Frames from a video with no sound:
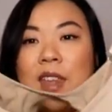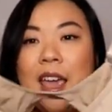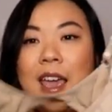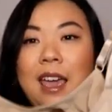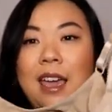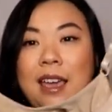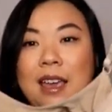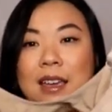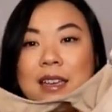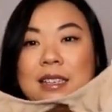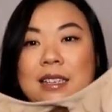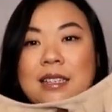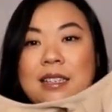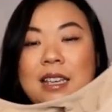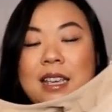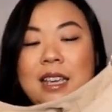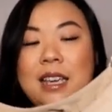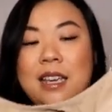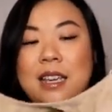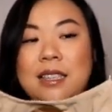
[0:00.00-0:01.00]
And
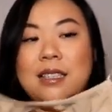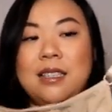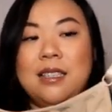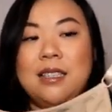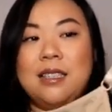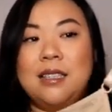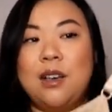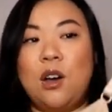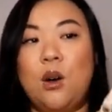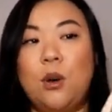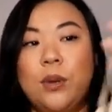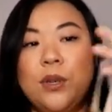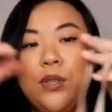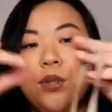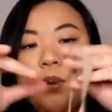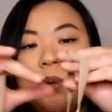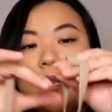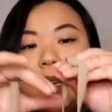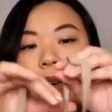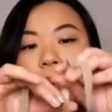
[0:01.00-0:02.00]
it's always
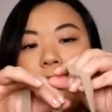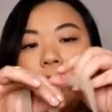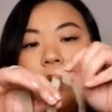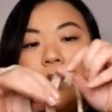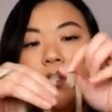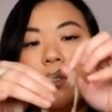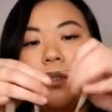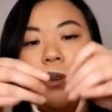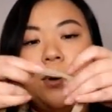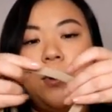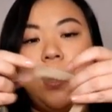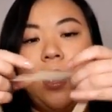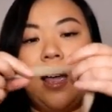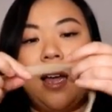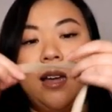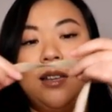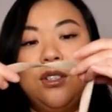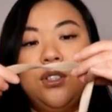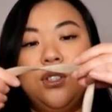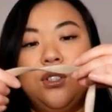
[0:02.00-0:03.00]
sold out, so I
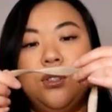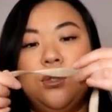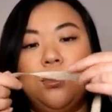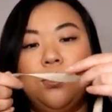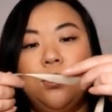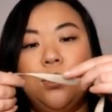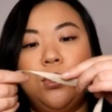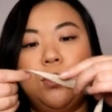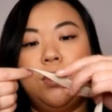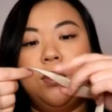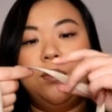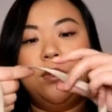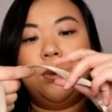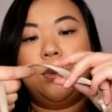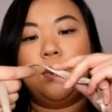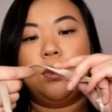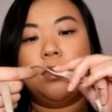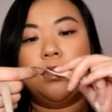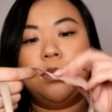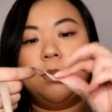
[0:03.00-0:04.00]
had to do two different
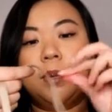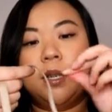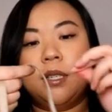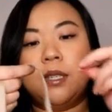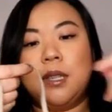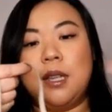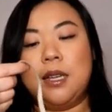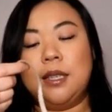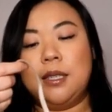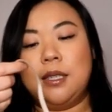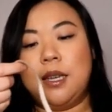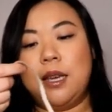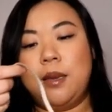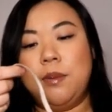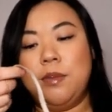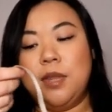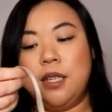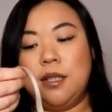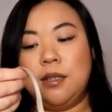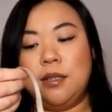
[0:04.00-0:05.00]
orders because last
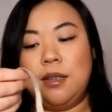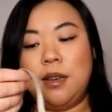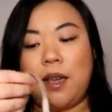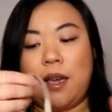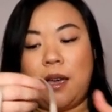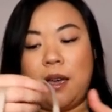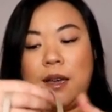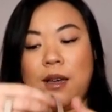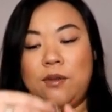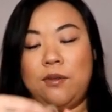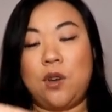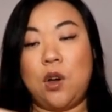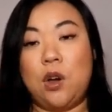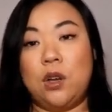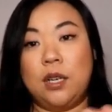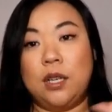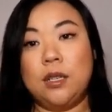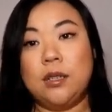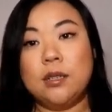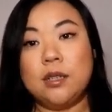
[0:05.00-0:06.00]
time they didn't have
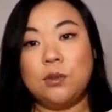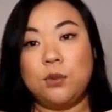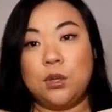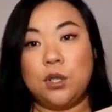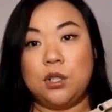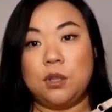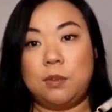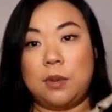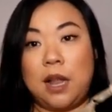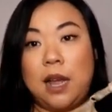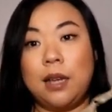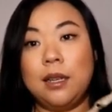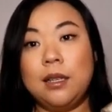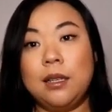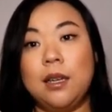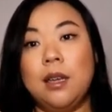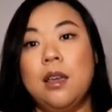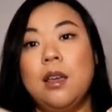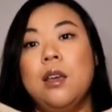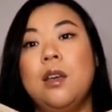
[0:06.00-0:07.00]
onyx, which is black,
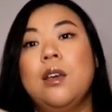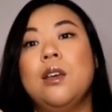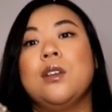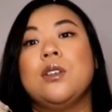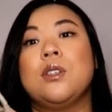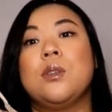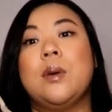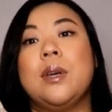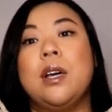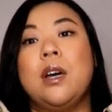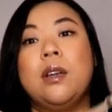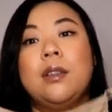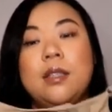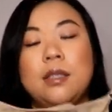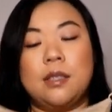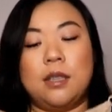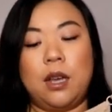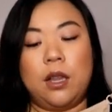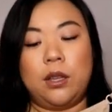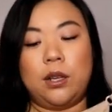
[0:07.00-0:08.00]
so I got
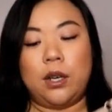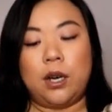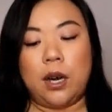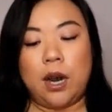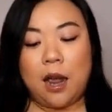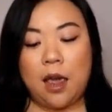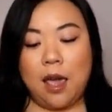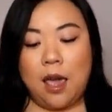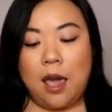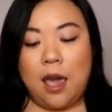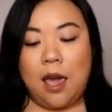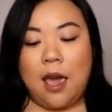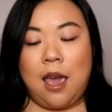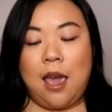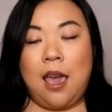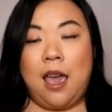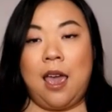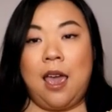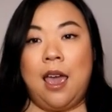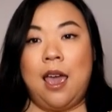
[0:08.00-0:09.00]
this color,
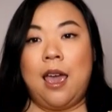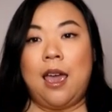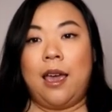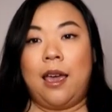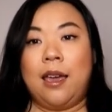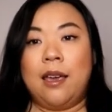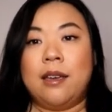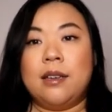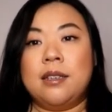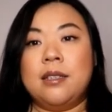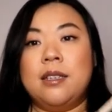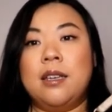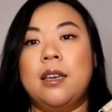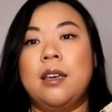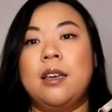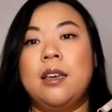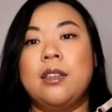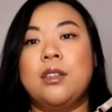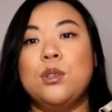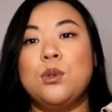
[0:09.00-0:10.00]
and
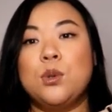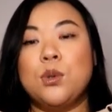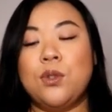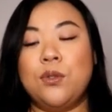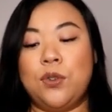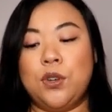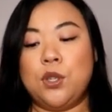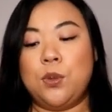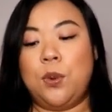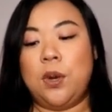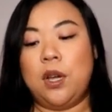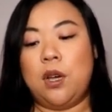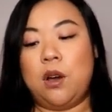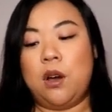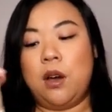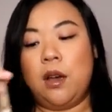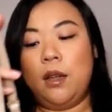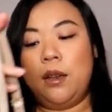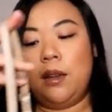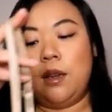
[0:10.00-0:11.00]
this was the first one I
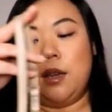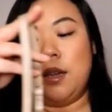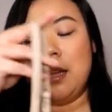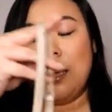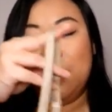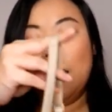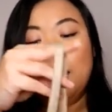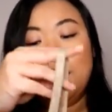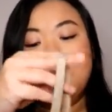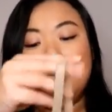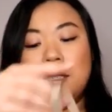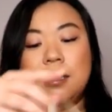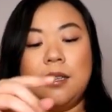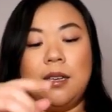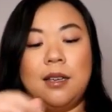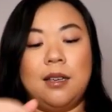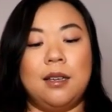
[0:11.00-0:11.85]
got. It's